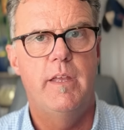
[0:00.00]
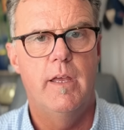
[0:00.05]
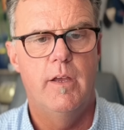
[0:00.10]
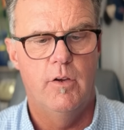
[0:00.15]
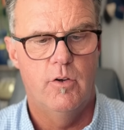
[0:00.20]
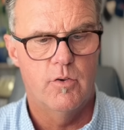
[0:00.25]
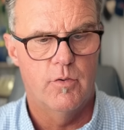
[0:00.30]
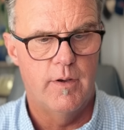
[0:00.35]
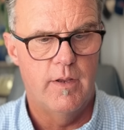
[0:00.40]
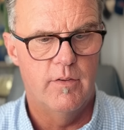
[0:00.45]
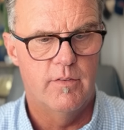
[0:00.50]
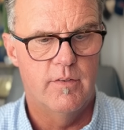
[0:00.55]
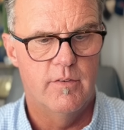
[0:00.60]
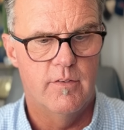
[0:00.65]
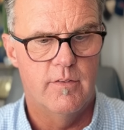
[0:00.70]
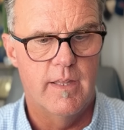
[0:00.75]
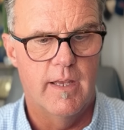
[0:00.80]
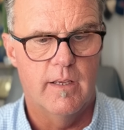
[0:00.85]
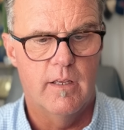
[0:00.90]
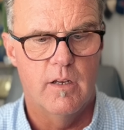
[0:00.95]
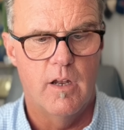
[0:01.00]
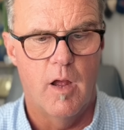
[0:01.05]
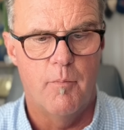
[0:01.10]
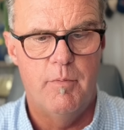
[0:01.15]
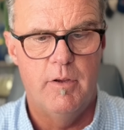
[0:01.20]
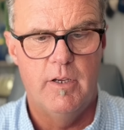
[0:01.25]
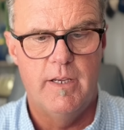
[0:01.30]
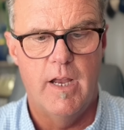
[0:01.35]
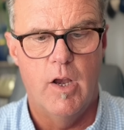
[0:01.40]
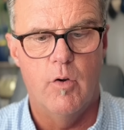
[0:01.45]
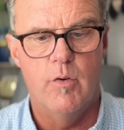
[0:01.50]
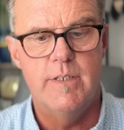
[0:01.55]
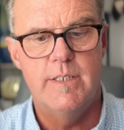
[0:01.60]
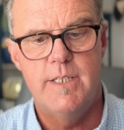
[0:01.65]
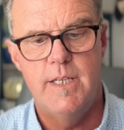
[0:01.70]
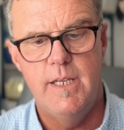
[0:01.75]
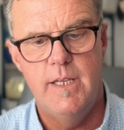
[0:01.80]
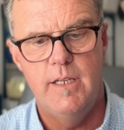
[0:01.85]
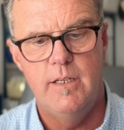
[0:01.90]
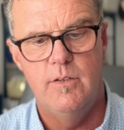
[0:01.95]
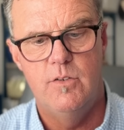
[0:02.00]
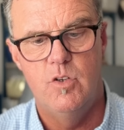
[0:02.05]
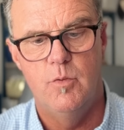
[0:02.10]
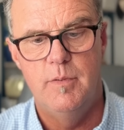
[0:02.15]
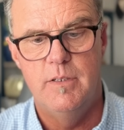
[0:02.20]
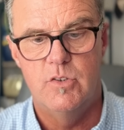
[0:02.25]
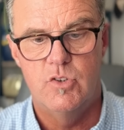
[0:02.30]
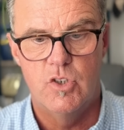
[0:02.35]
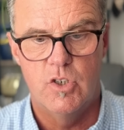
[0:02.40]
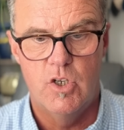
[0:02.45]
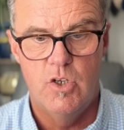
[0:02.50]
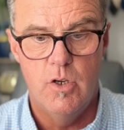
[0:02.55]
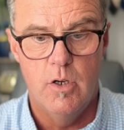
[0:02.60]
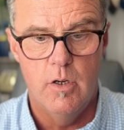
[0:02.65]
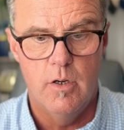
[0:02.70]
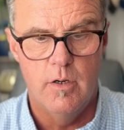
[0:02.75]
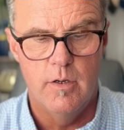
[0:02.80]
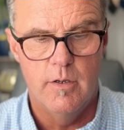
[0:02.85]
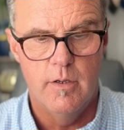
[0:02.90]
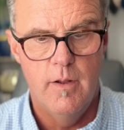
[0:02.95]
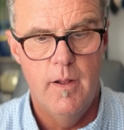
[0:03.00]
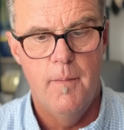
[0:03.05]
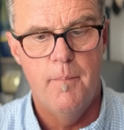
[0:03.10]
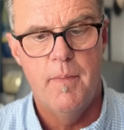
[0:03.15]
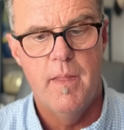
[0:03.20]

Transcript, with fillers: the increases that cannot be guaranteed to be secured